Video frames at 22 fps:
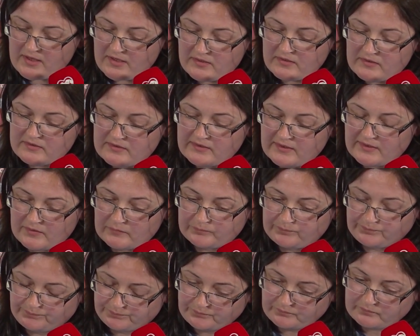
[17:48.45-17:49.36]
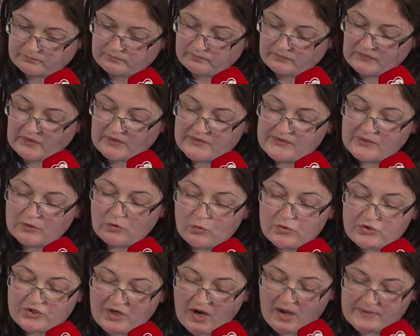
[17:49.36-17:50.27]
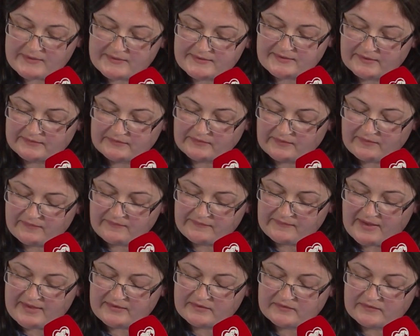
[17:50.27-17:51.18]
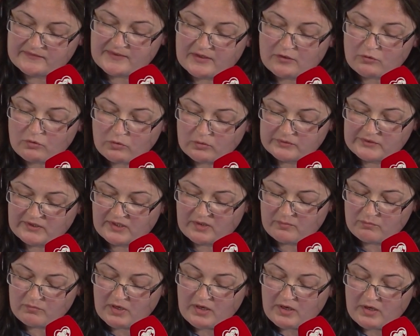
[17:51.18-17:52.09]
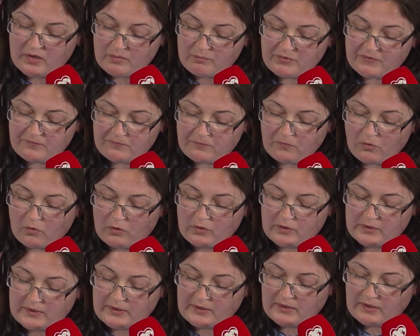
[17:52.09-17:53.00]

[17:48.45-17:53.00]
And the coach answered that they called him before,